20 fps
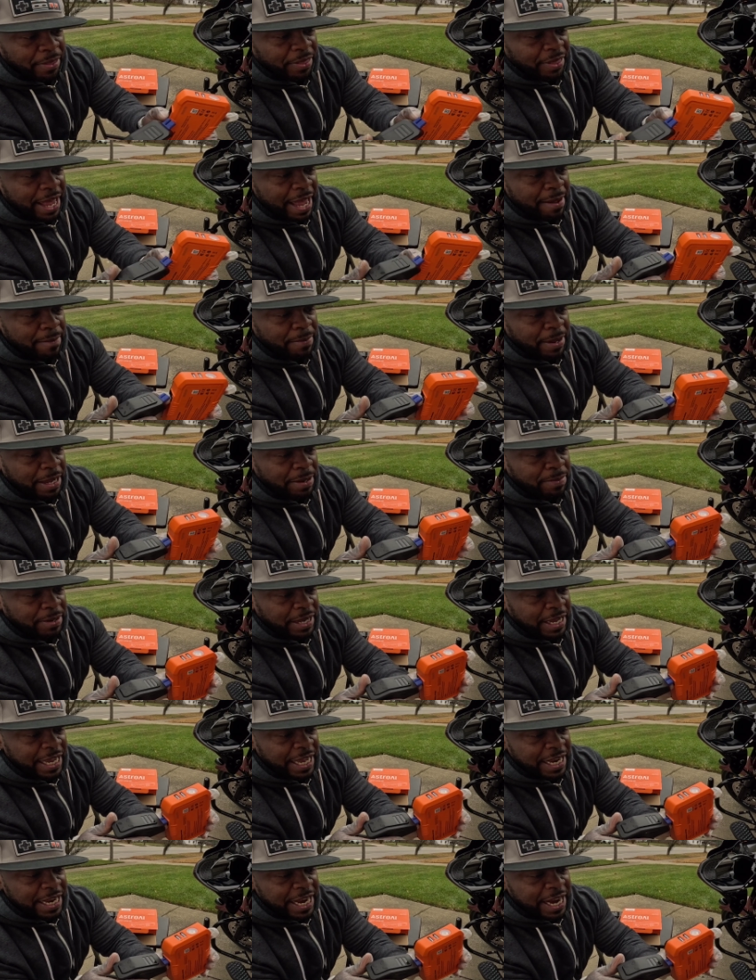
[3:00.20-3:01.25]
that baby
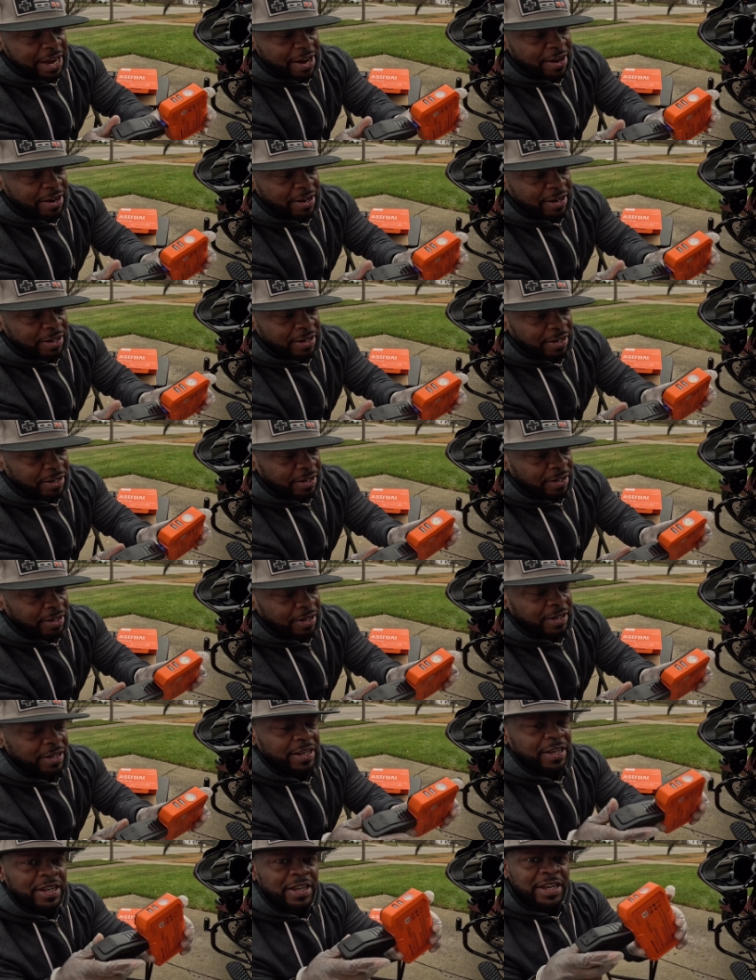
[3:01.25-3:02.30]
in there.
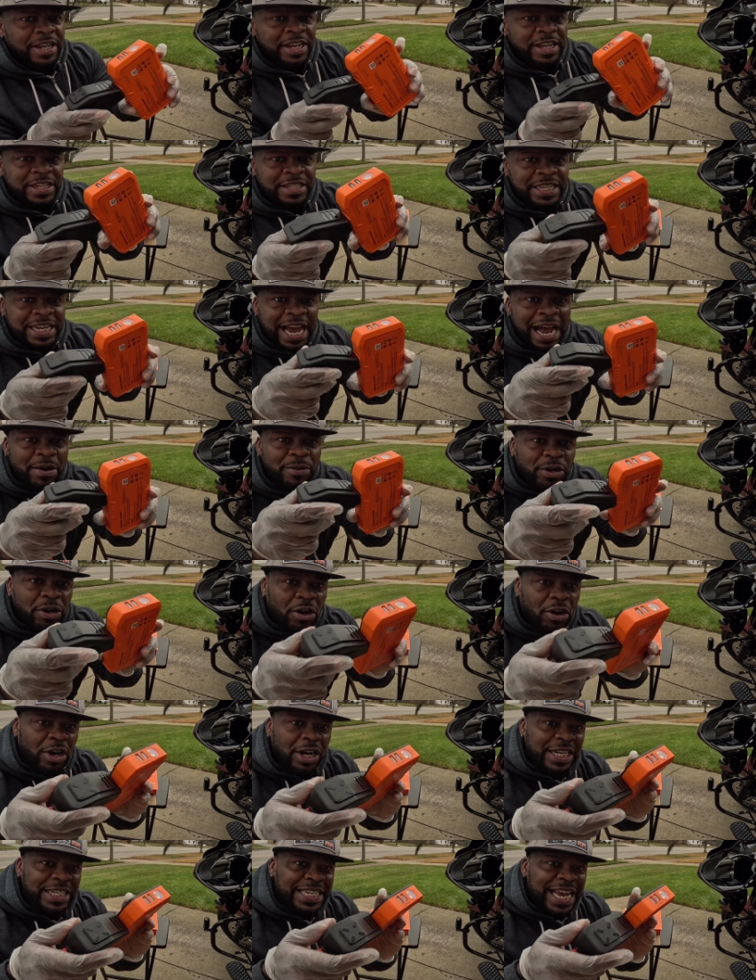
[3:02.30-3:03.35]
See how it
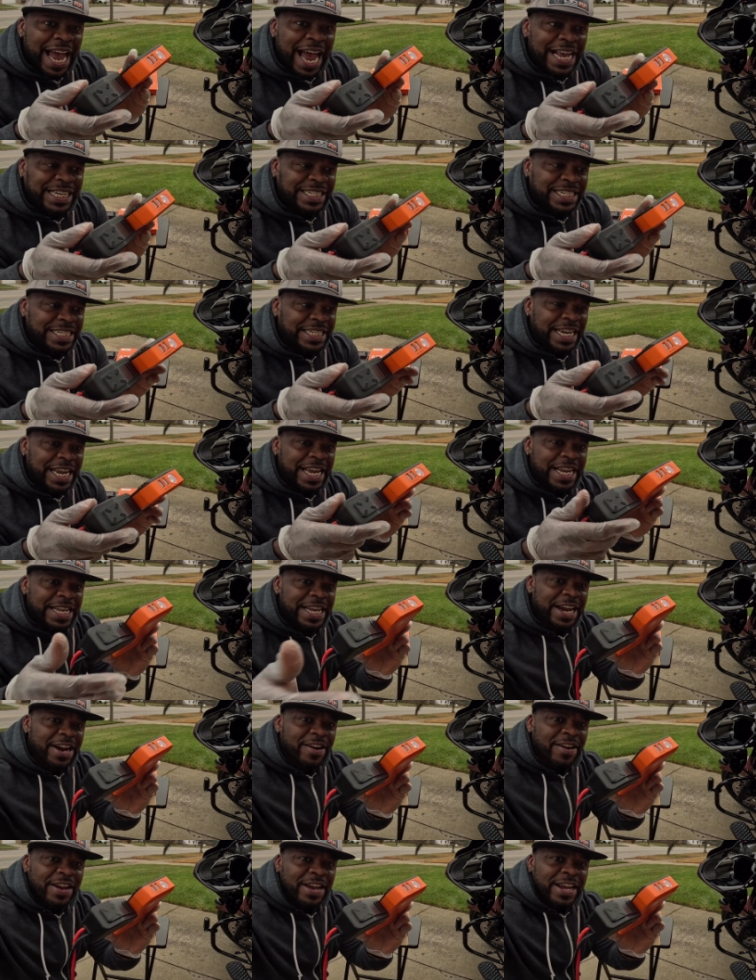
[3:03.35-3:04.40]
all attaches in
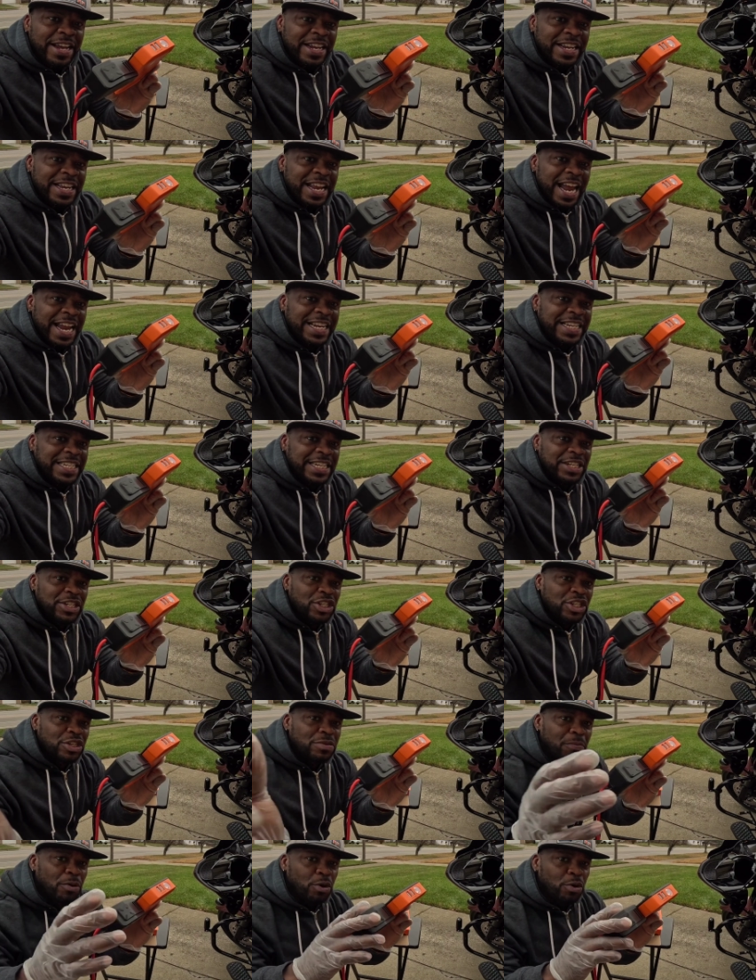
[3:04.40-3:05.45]
there, nice and
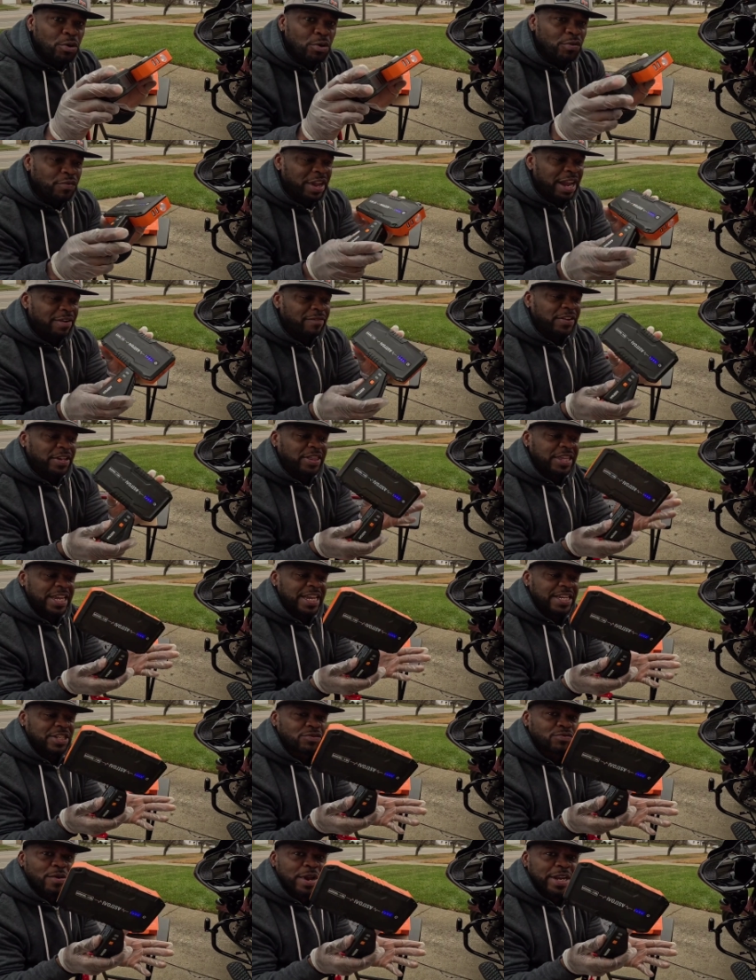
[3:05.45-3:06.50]
smooth. Everything
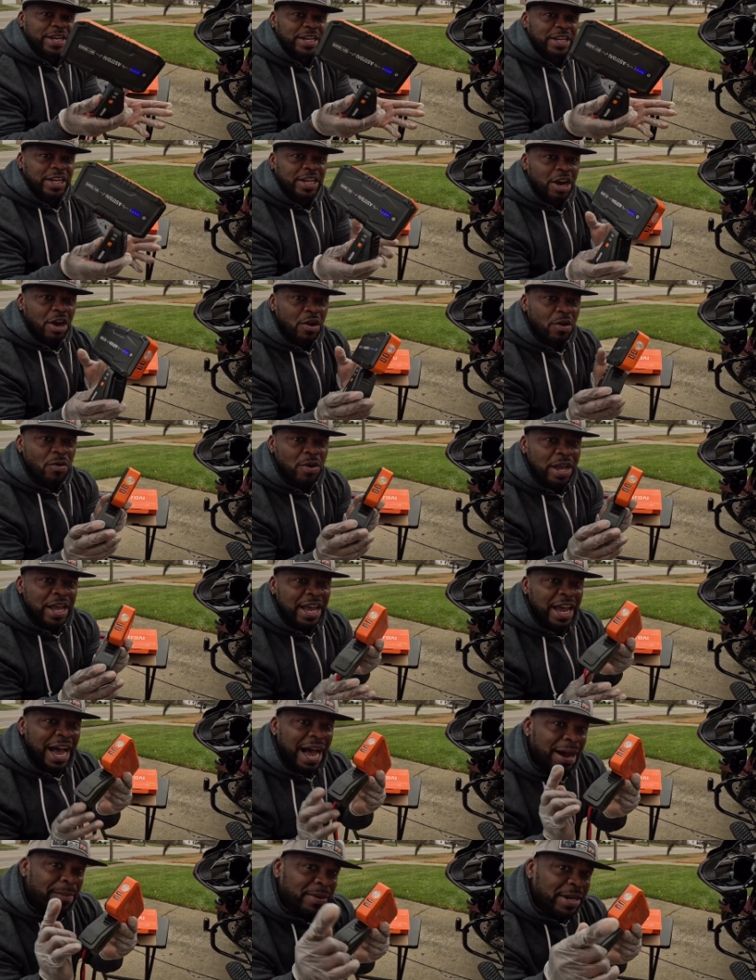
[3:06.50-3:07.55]
is ready to go.
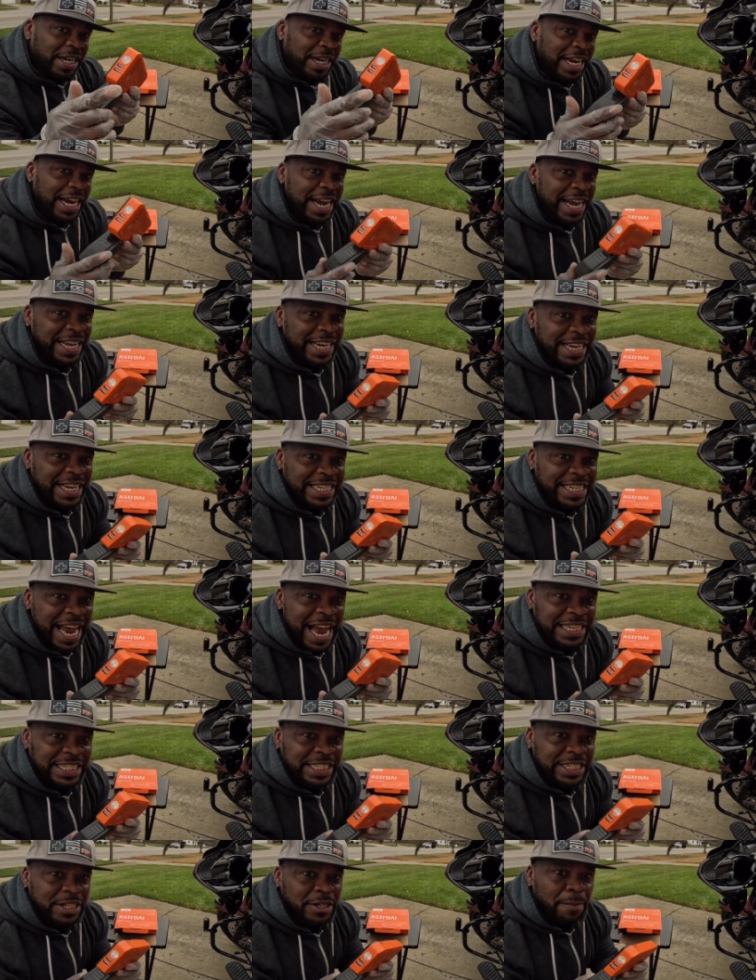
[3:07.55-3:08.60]
I'm gonna go ahead and
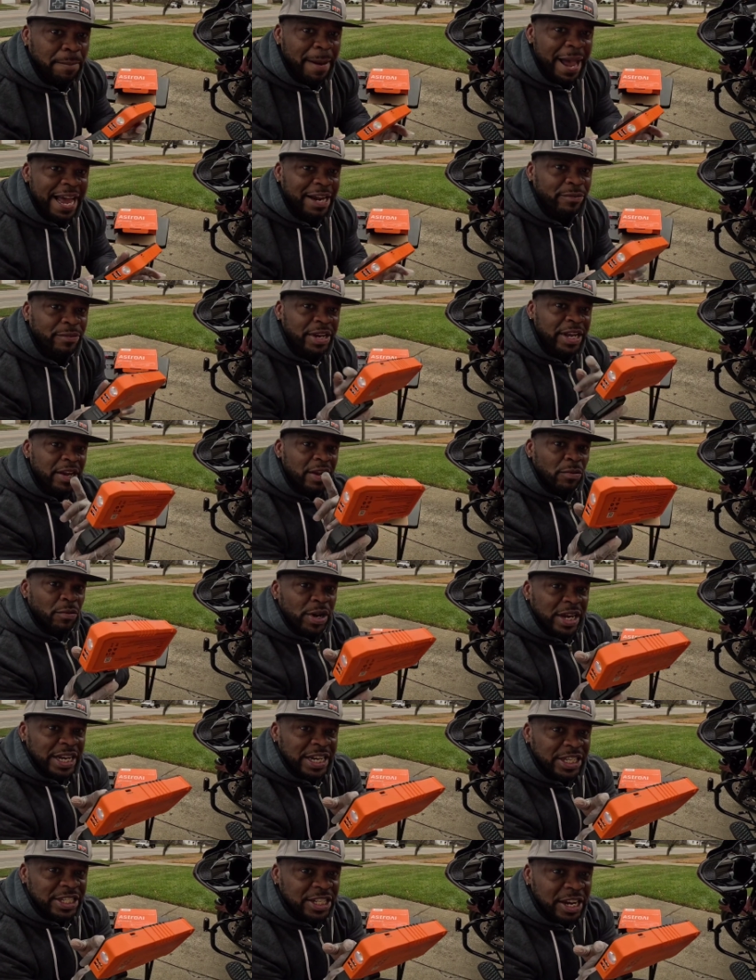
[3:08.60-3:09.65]
attach it to the battery. We're
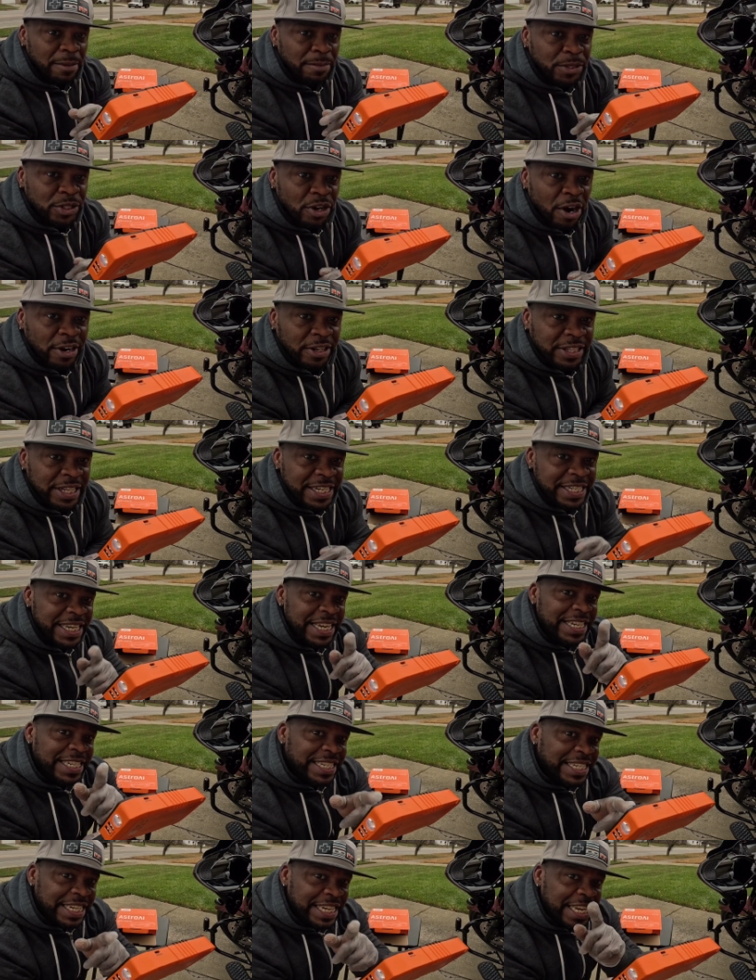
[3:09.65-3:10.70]
gonna jump start this
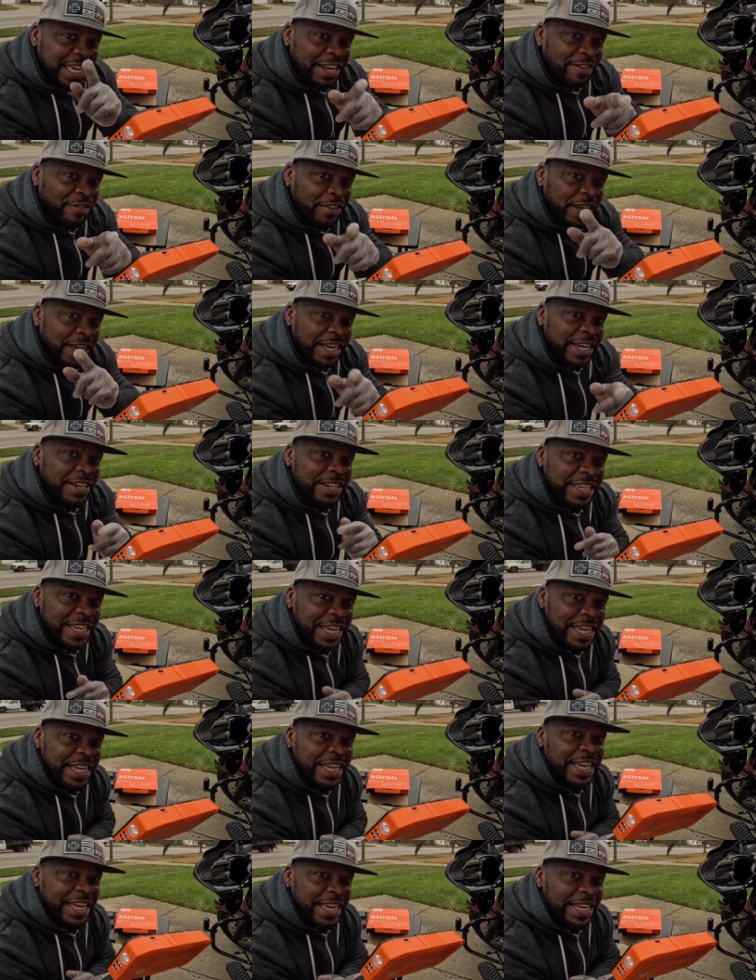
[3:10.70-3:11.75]
and see if it
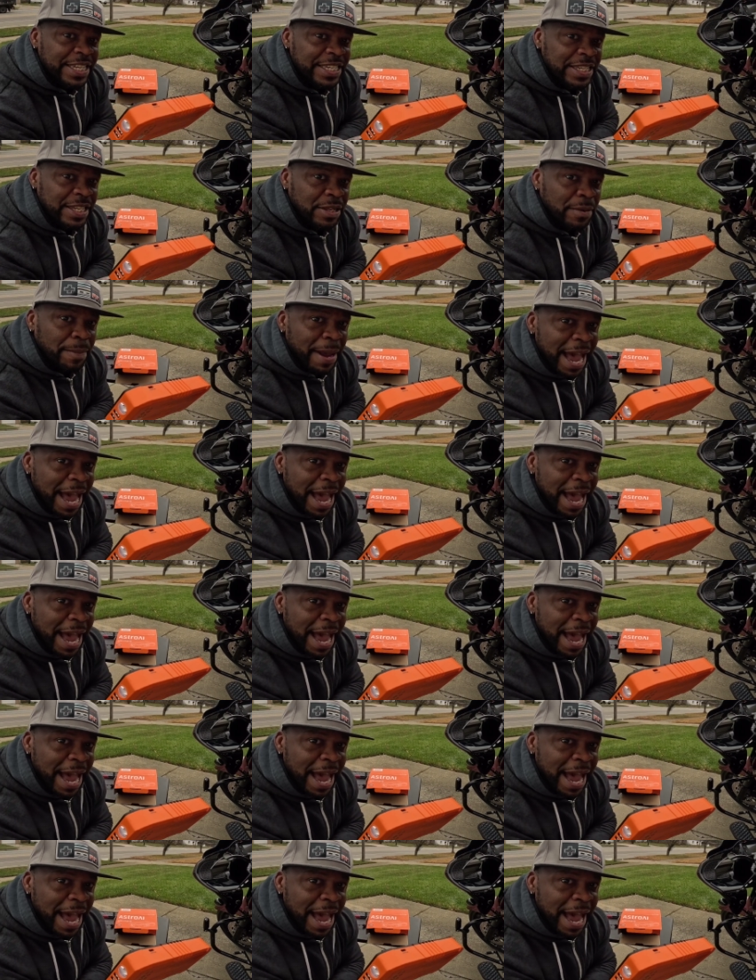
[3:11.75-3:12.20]
indeed is the